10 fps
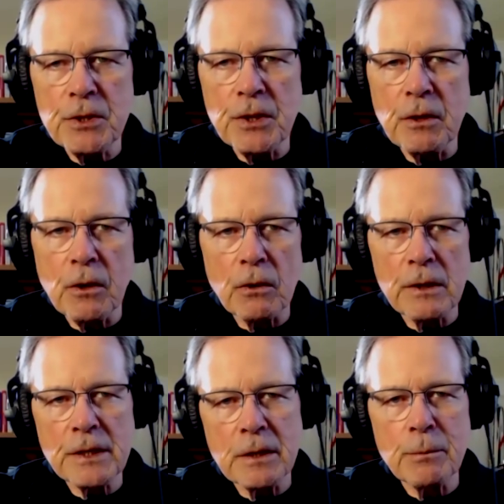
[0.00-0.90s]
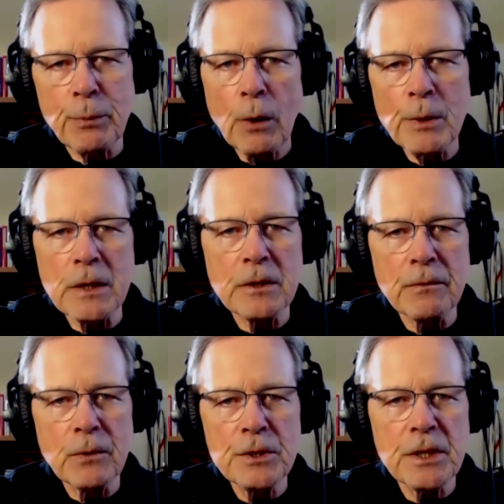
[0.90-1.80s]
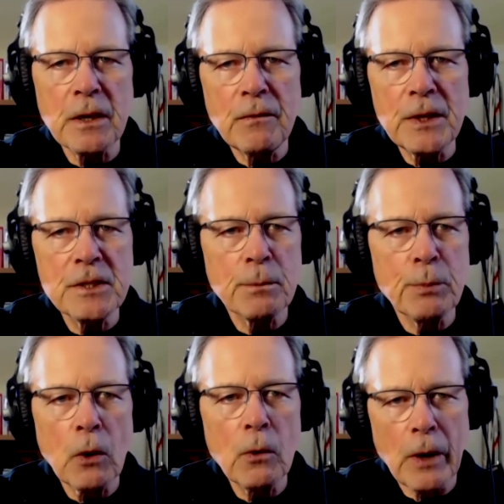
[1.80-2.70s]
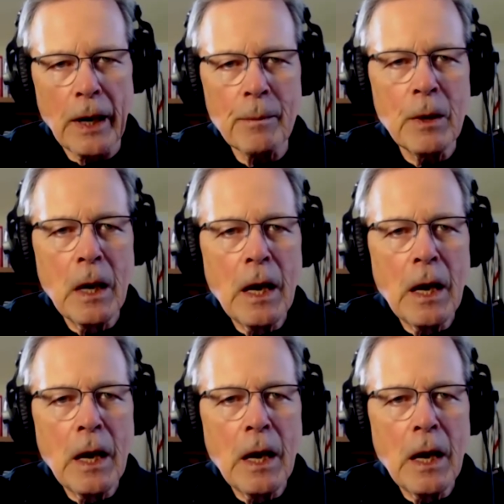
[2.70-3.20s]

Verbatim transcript: the current and permanent diversity visa program.